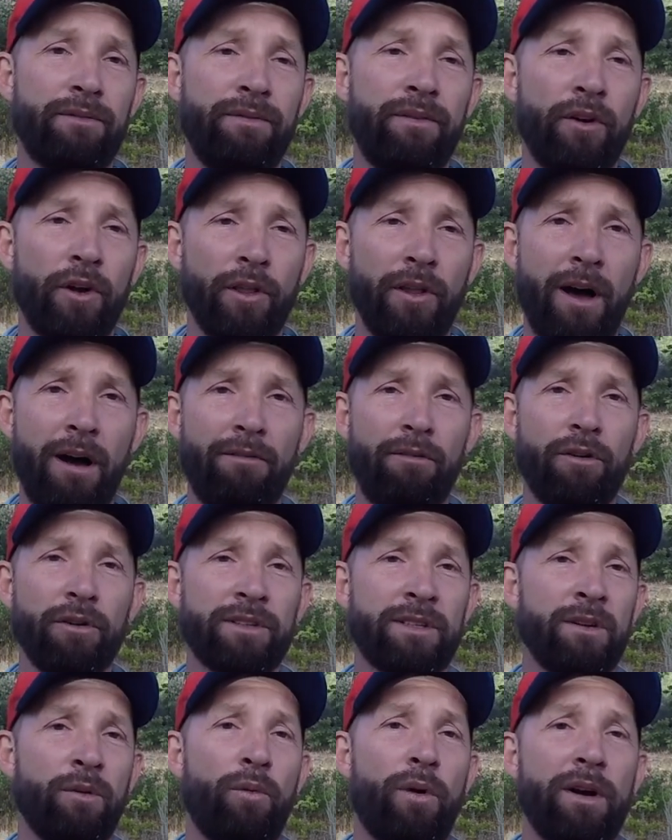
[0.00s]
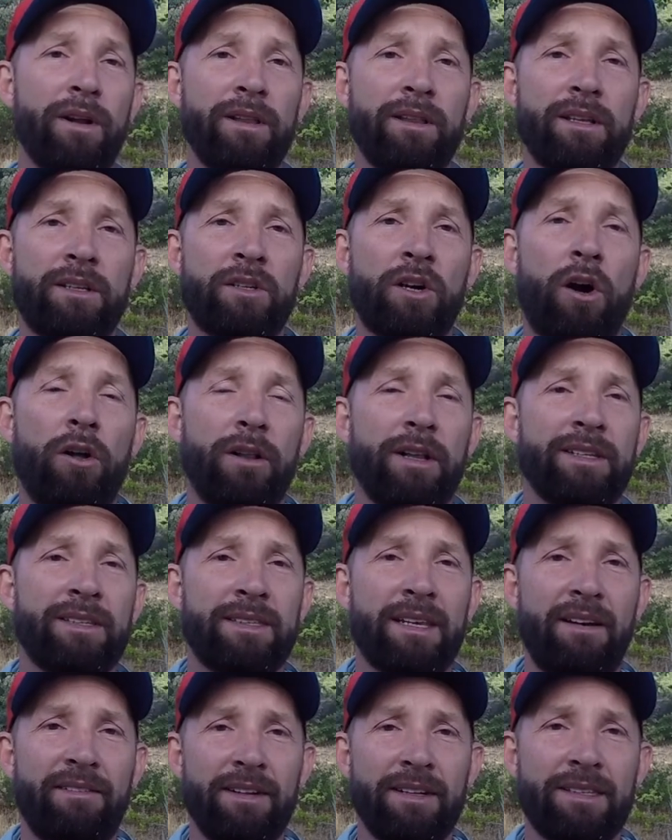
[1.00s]
foot level to one of the tallest
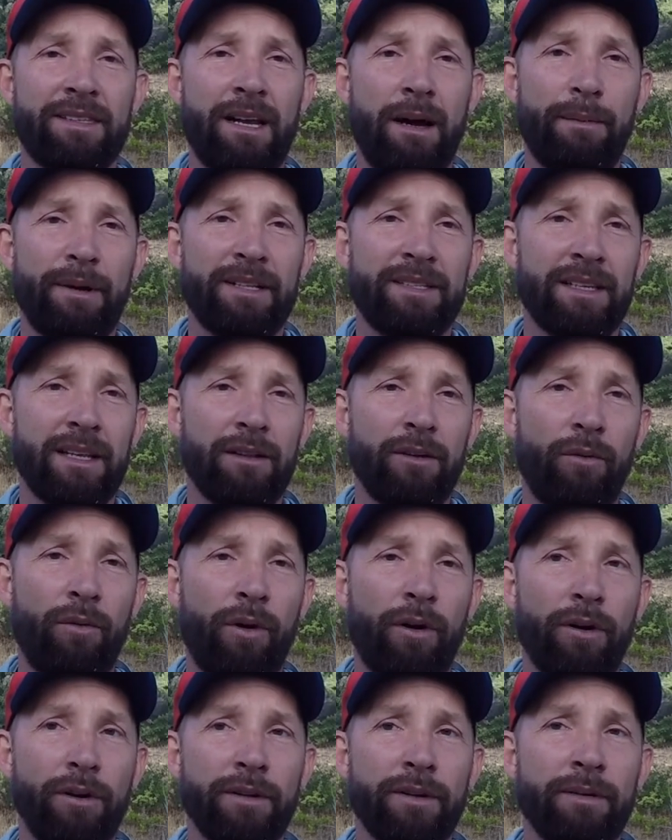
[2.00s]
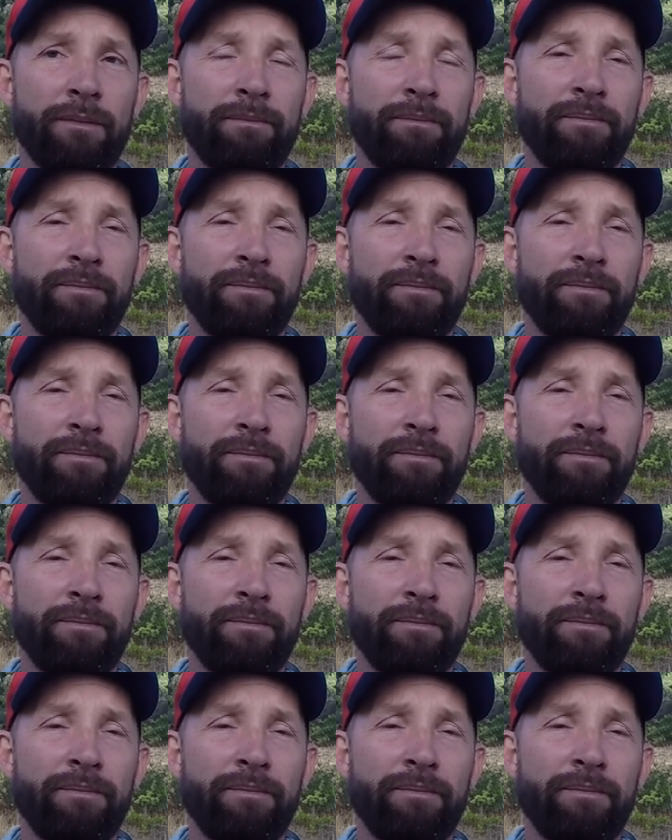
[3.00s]
7 summits in the world.